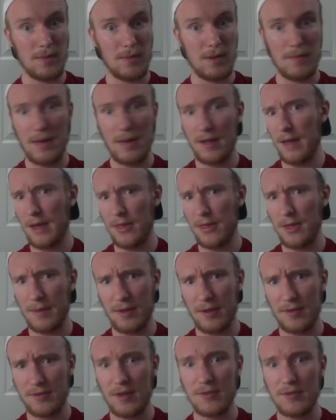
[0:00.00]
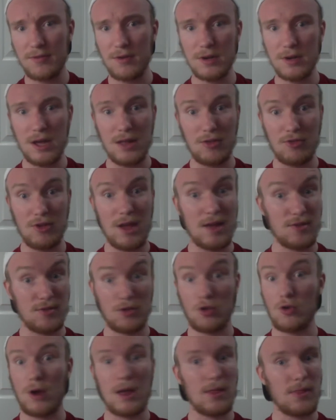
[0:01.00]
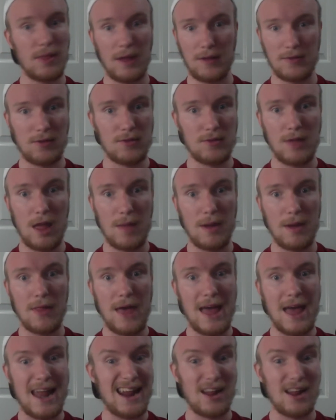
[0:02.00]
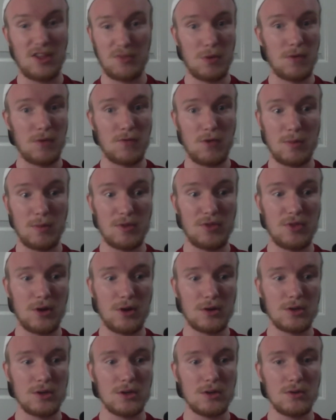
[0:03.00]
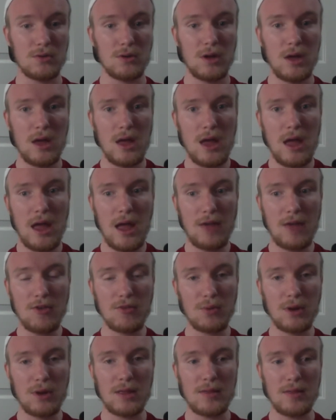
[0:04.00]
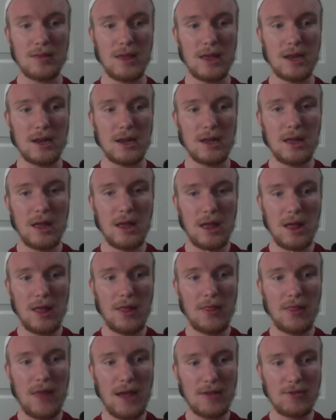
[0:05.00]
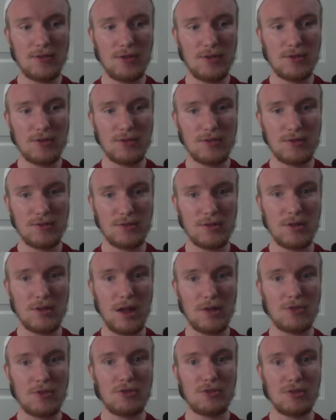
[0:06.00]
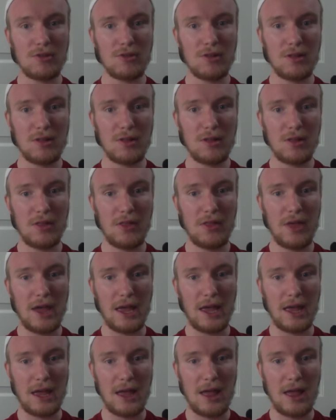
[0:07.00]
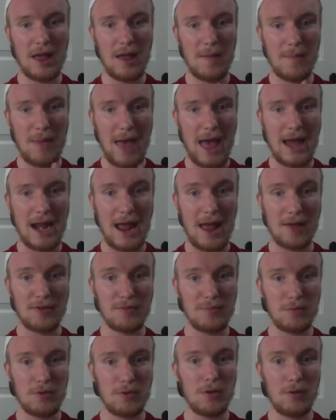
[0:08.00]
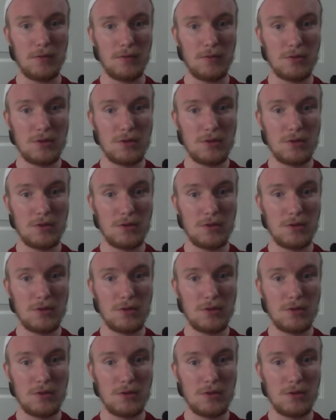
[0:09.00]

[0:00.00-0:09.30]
I think my sister did, and she has great things to say about that and his performance there too. And just what he did, that's just such like a badass move